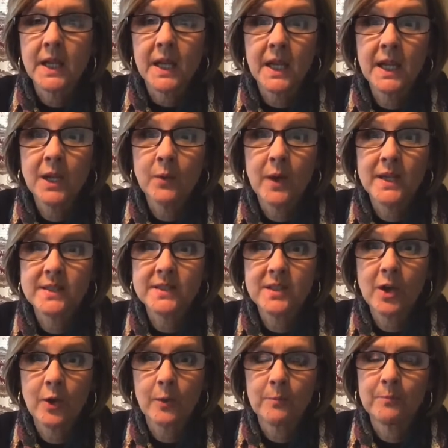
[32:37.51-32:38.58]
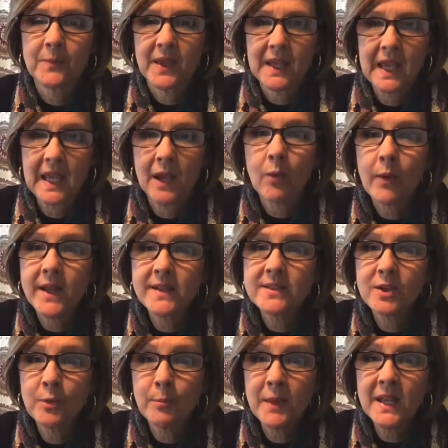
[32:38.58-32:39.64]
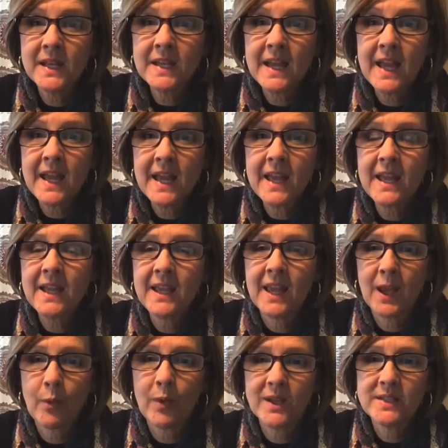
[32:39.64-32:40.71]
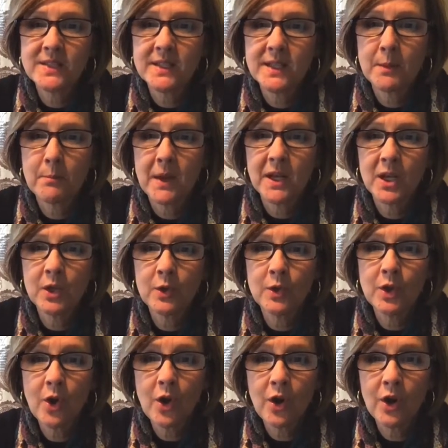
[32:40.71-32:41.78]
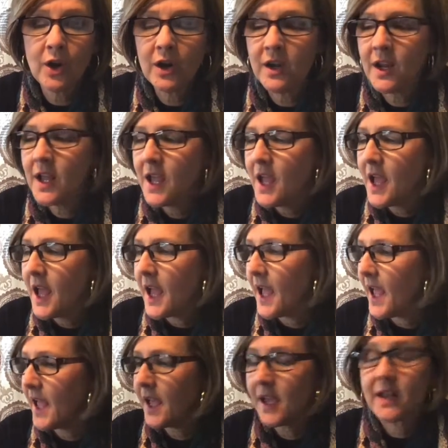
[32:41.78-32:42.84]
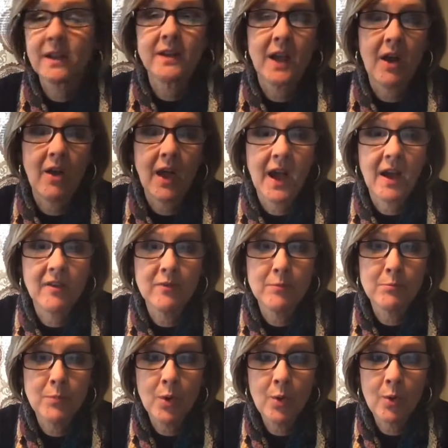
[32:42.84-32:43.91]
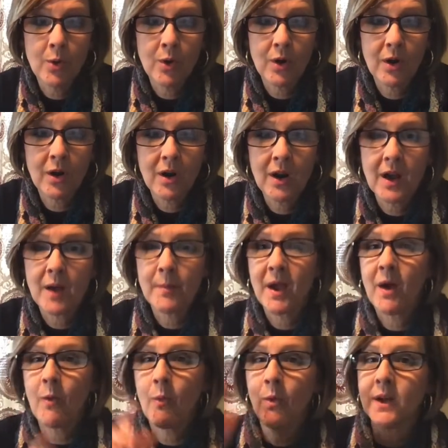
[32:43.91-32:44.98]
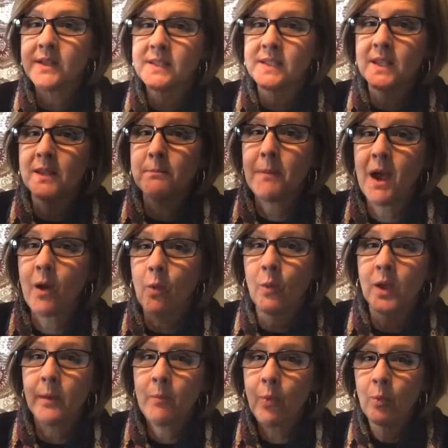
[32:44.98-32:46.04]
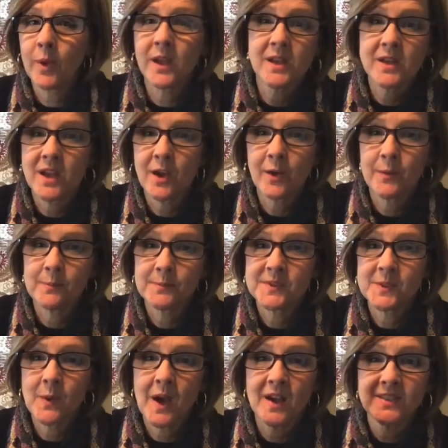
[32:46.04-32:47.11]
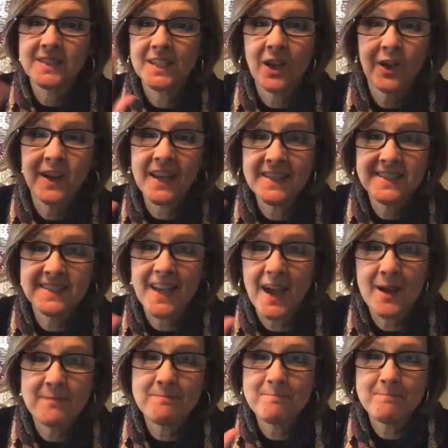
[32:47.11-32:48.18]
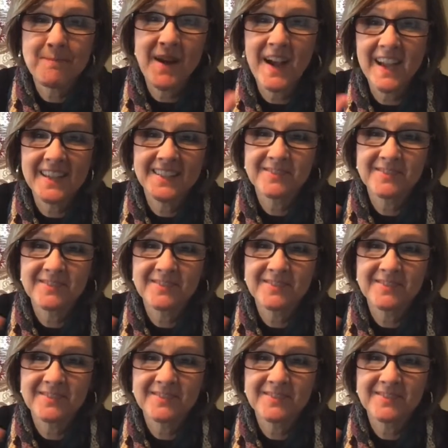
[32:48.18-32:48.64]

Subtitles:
Anyway, so can't wait till Monday. Can't wait to get my new yarn, and I'll have more about what's in my WIP window. So I'll see y'all next time. Bye.